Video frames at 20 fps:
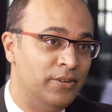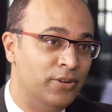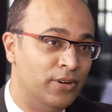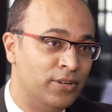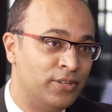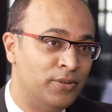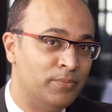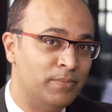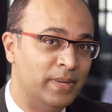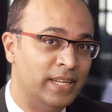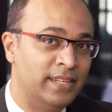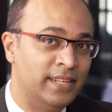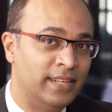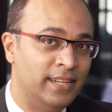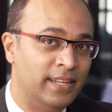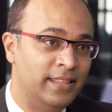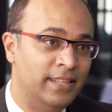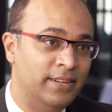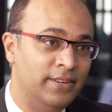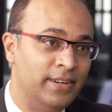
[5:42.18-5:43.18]

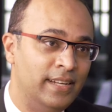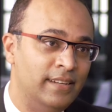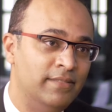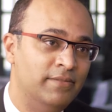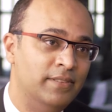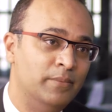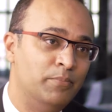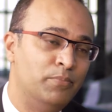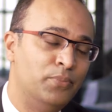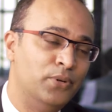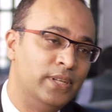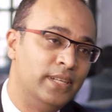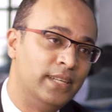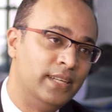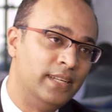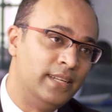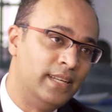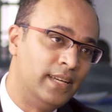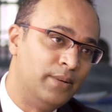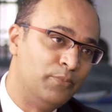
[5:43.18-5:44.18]
documented at the relevant point
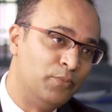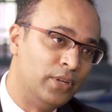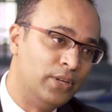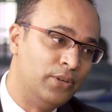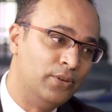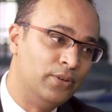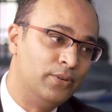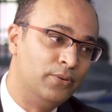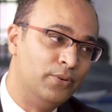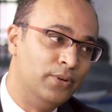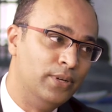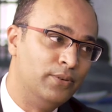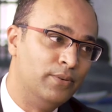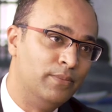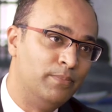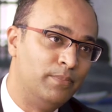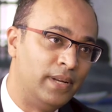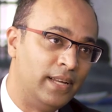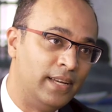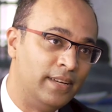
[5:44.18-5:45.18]
in time when you're going to
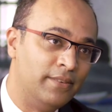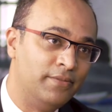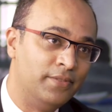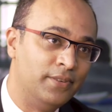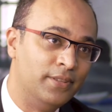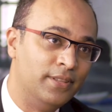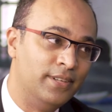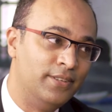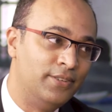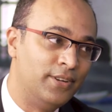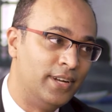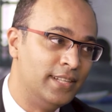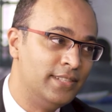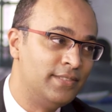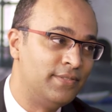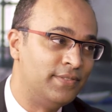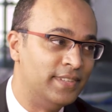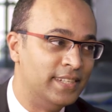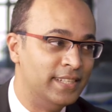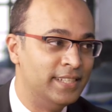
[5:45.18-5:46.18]
apply for the
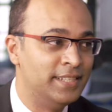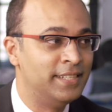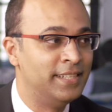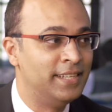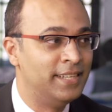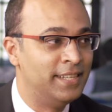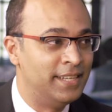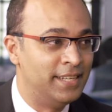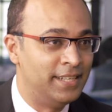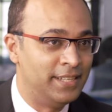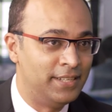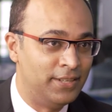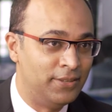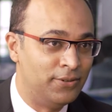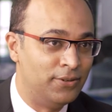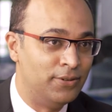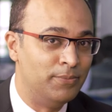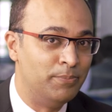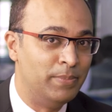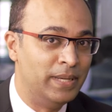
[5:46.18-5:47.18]
transfer, you're
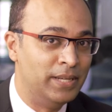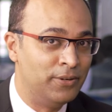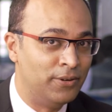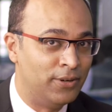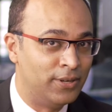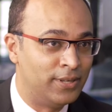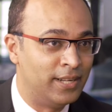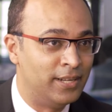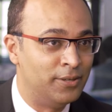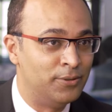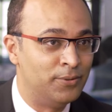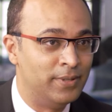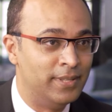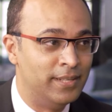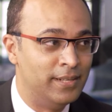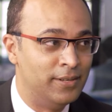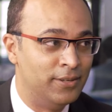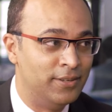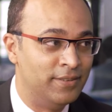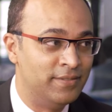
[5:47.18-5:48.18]
going to be caught out with
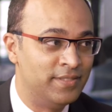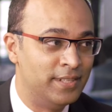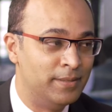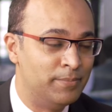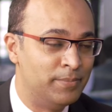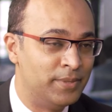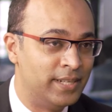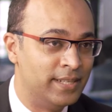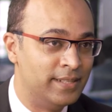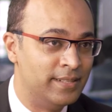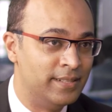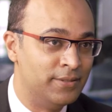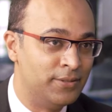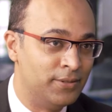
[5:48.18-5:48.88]
a lot of surprises.